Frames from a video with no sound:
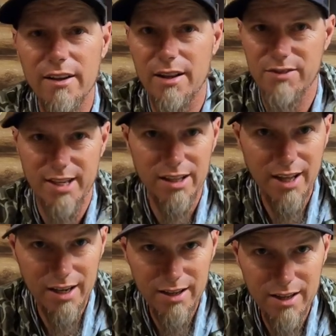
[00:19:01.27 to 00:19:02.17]
They've seen a
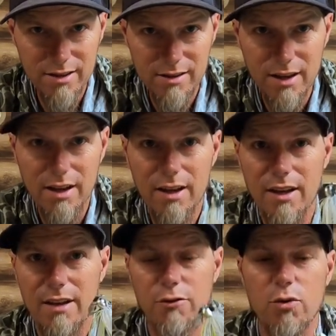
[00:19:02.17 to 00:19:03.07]
lot of these.
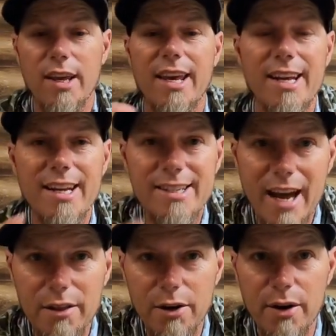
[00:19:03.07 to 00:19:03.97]
If you can get it
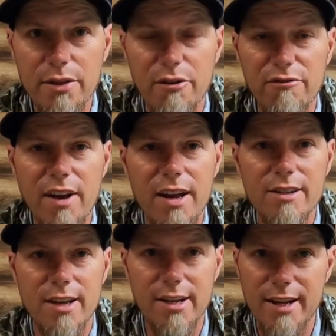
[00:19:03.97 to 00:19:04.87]
down there in their
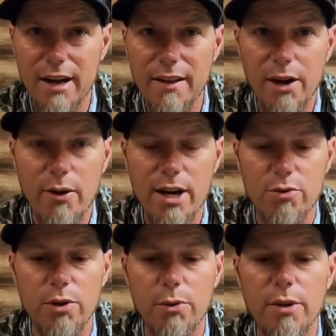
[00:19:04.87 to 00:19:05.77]
face, get it down in that grass really,